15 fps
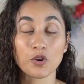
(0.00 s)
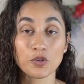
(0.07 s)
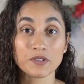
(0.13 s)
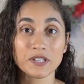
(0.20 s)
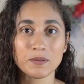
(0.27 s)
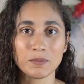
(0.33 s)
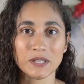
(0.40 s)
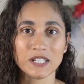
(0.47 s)

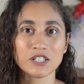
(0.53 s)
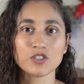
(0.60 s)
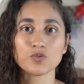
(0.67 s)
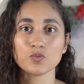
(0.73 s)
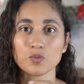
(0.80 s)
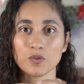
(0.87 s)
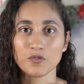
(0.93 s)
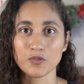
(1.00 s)
thirty
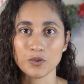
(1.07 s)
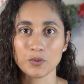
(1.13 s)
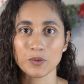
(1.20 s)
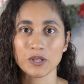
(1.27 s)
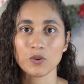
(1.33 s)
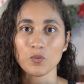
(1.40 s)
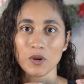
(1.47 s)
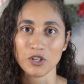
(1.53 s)
minutes
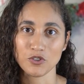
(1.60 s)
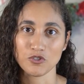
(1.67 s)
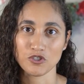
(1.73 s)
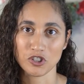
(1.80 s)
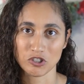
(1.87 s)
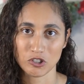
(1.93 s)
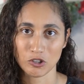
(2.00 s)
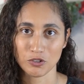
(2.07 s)
reviewing what you
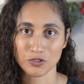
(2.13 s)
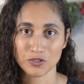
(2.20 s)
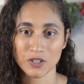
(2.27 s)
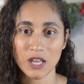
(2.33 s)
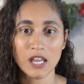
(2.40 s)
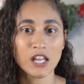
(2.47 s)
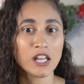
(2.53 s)
just learned.